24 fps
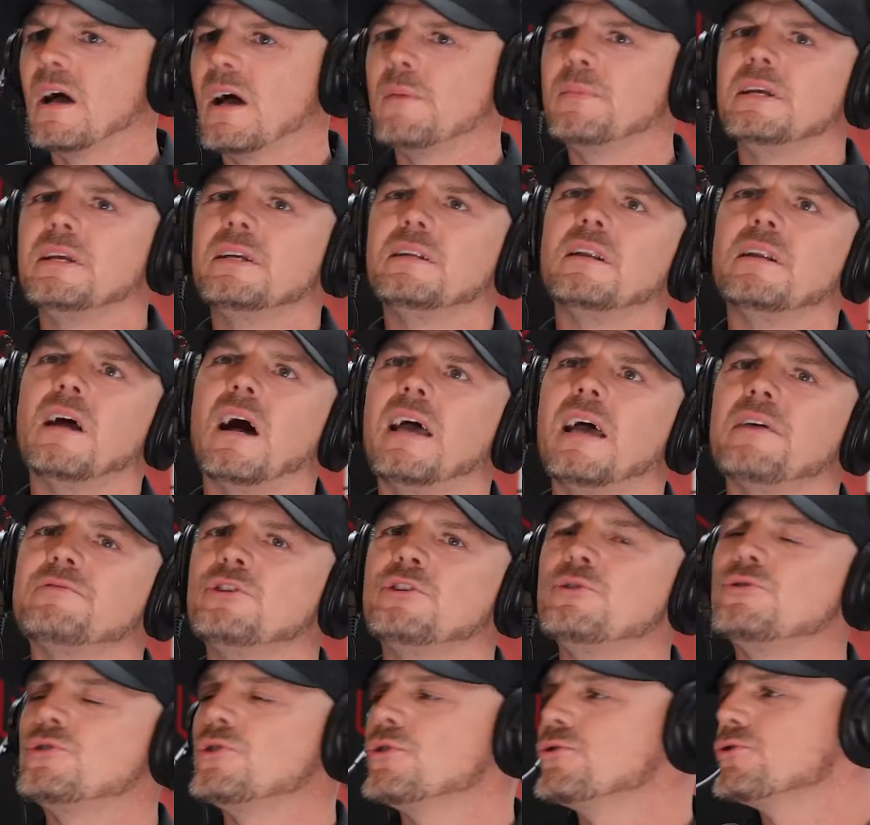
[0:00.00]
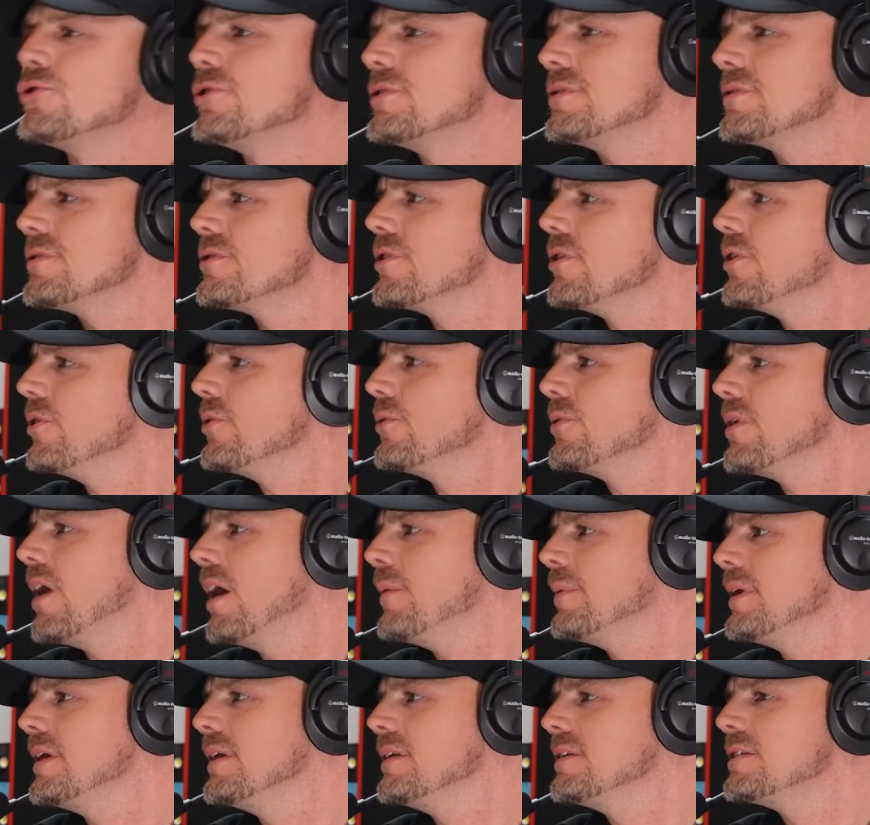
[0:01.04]
I mean, I have 2 children, so I
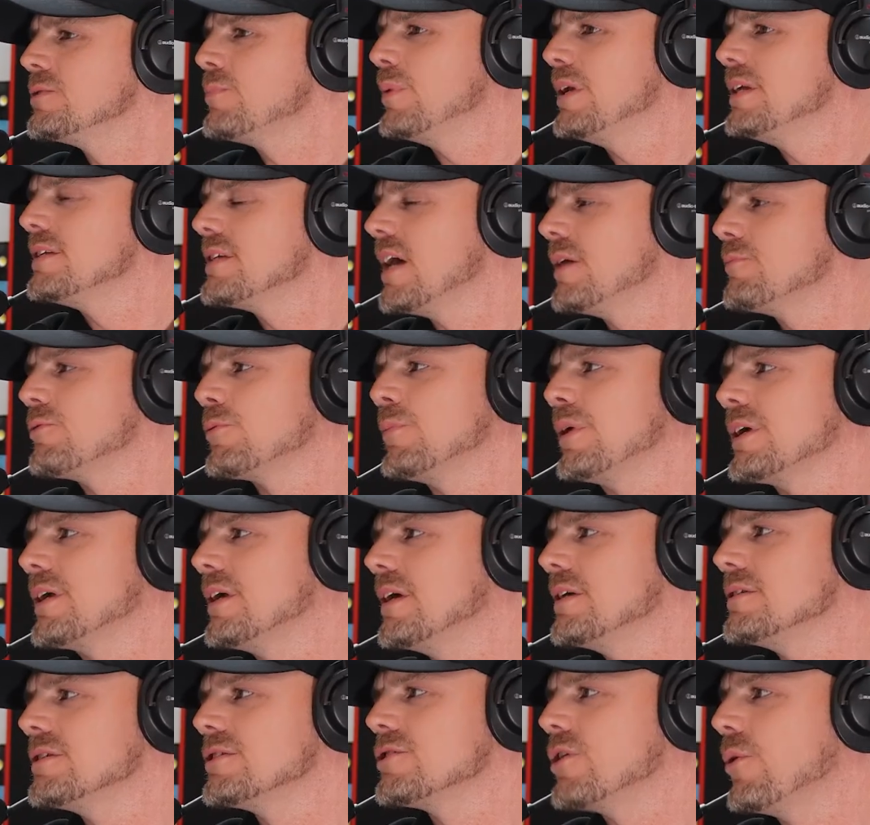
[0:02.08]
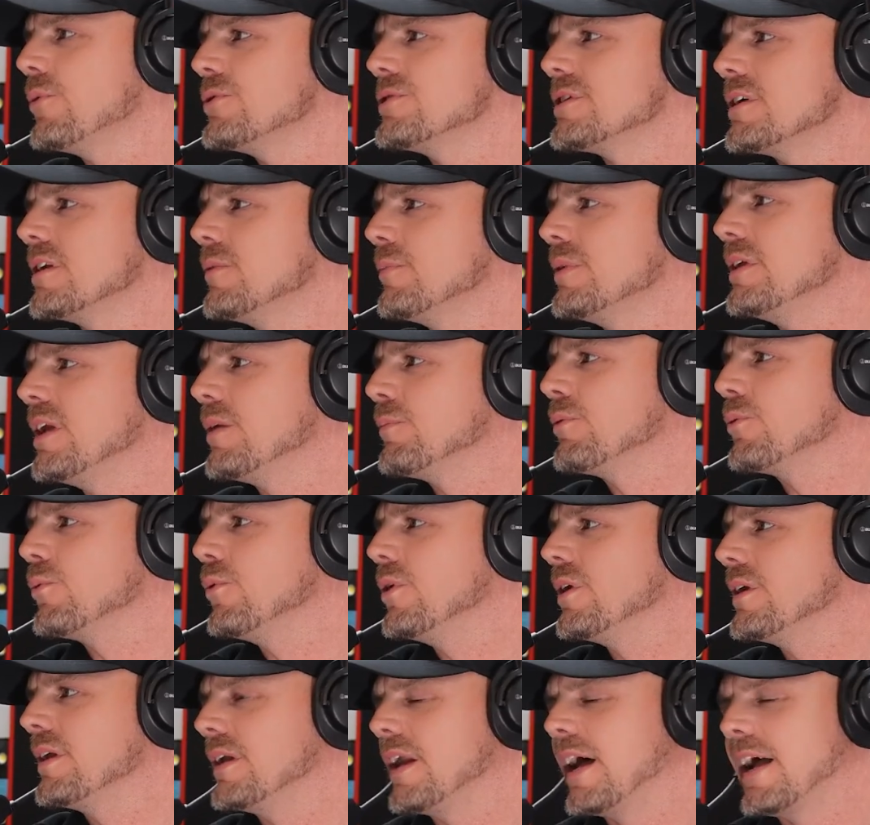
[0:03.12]
mean, spending time with my kids is always going to be number
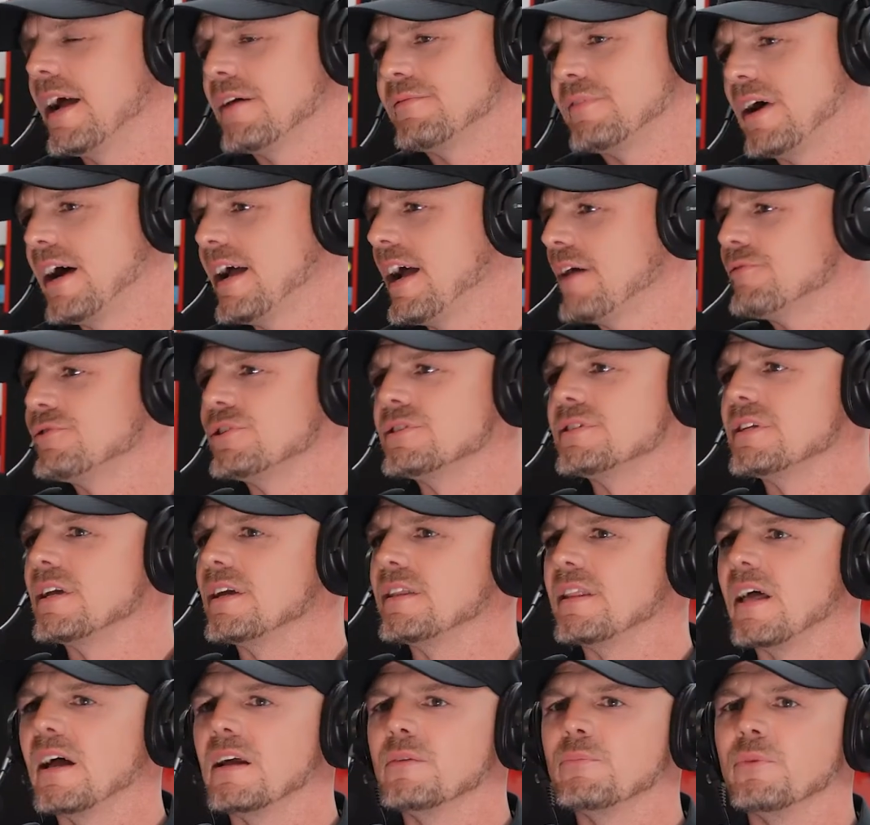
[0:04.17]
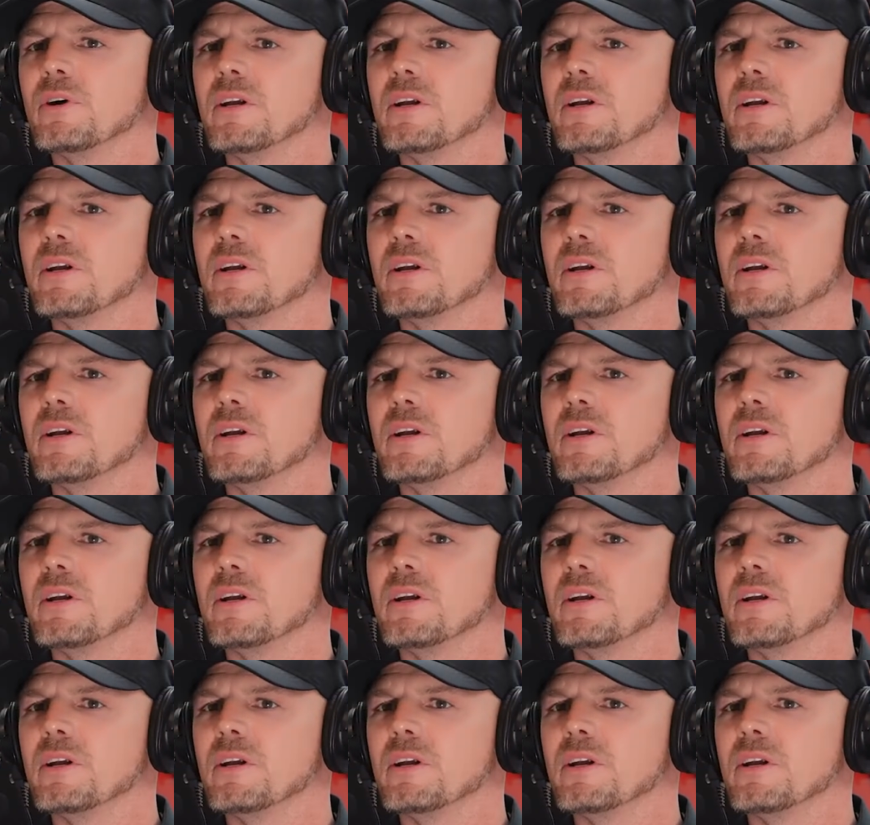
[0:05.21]
one, and I have to say that.